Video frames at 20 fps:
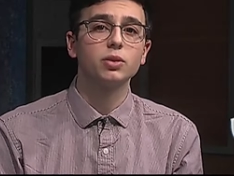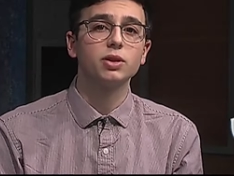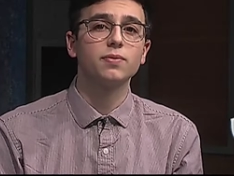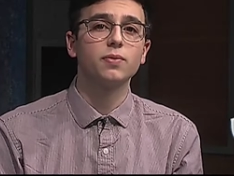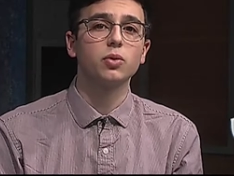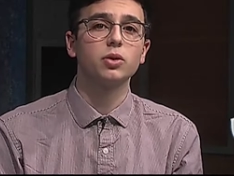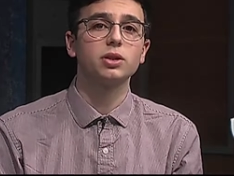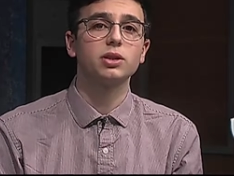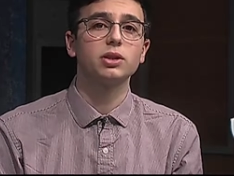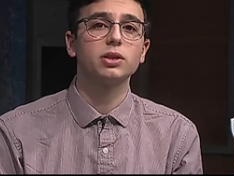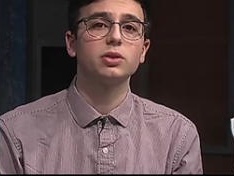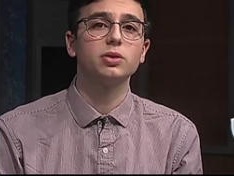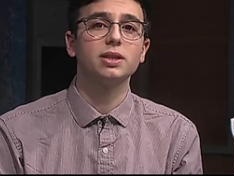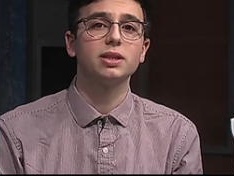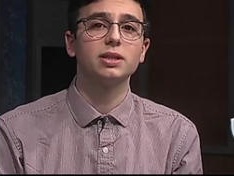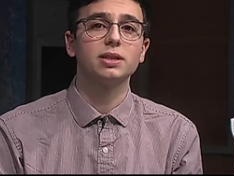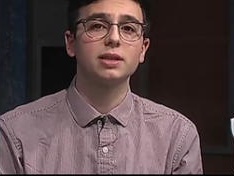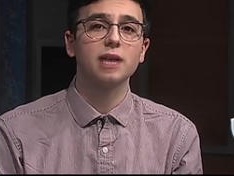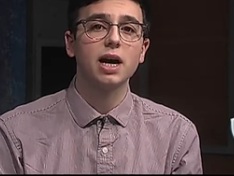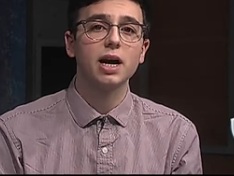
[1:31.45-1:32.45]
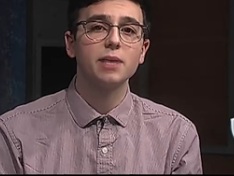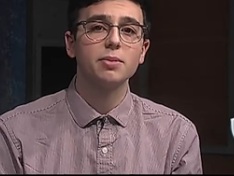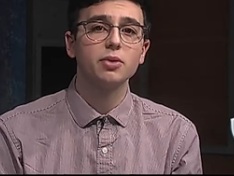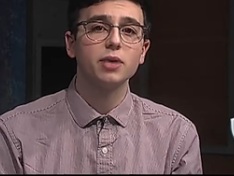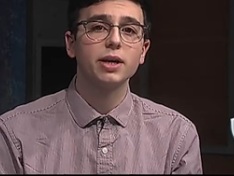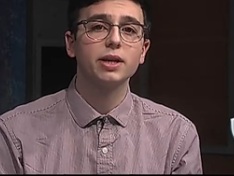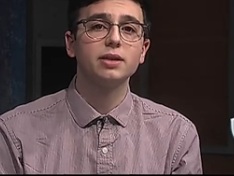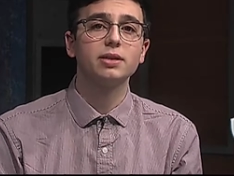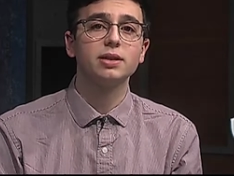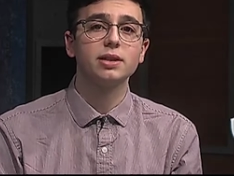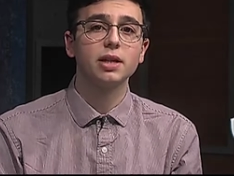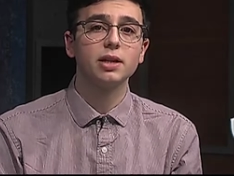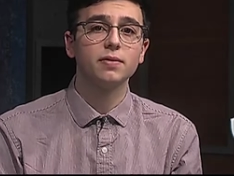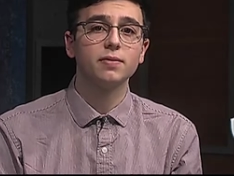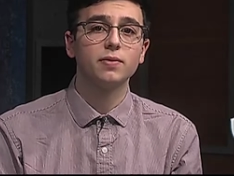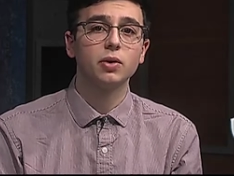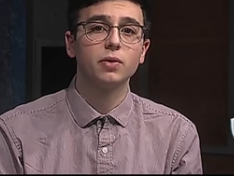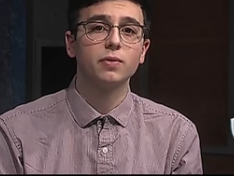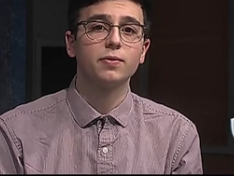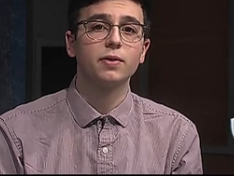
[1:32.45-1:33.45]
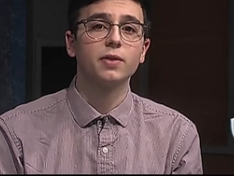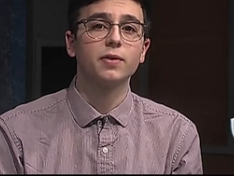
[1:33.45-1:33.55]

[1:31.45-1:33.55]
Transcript: was forced to use his tie breaking Senate vote